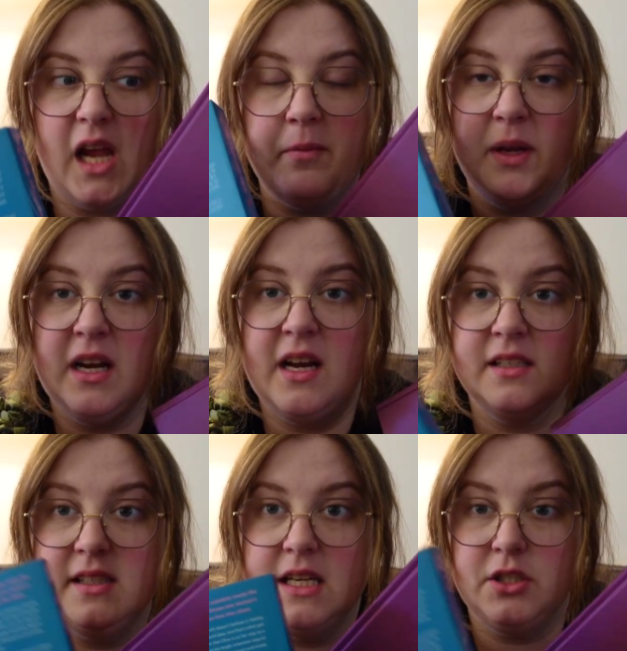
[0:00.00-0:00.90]
I'm going to
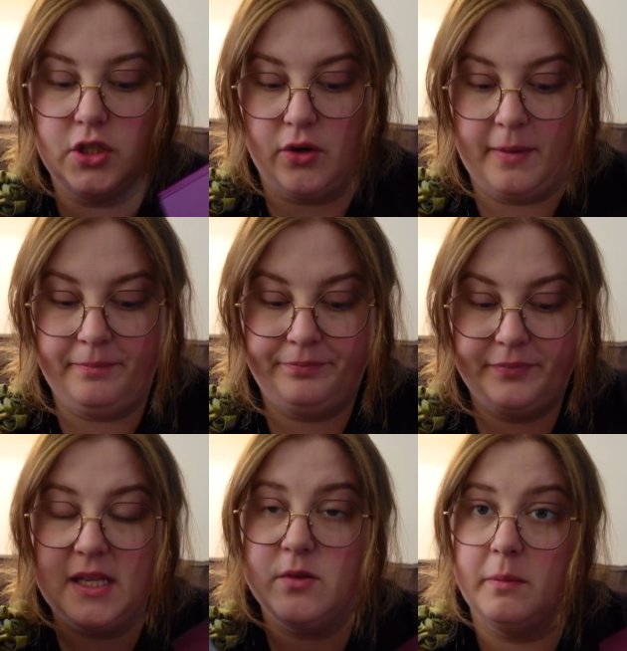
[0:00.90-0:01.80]
ask Instagram.
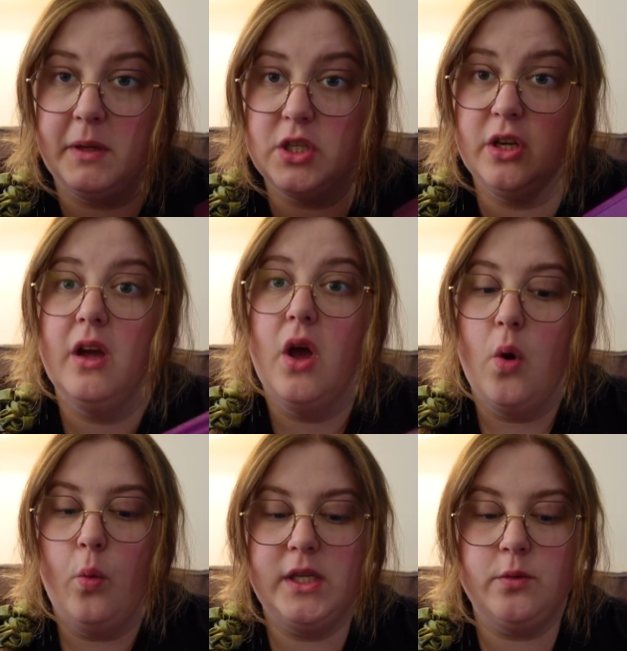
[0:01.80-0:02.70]
That's what I'm going to do.
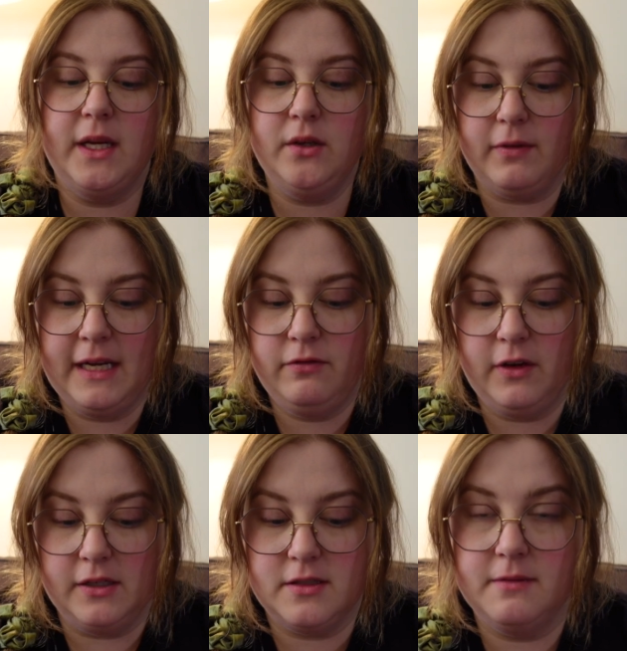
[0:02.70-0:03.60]
Which one to read
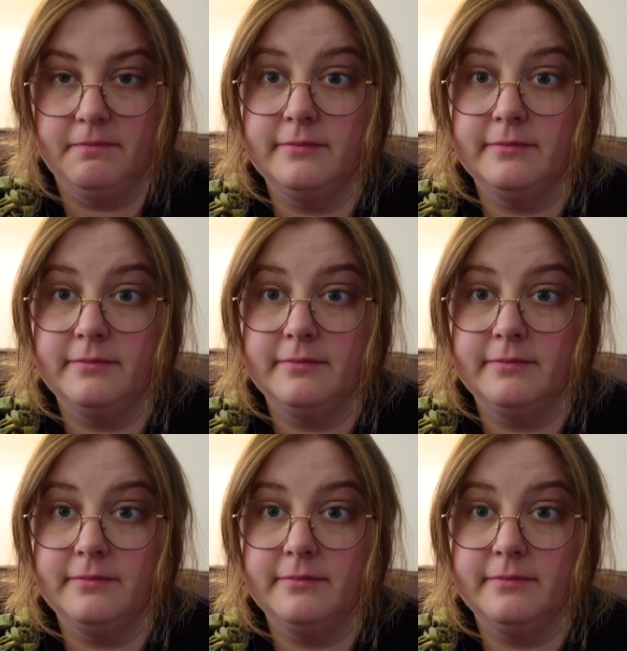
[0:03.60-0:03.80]
first?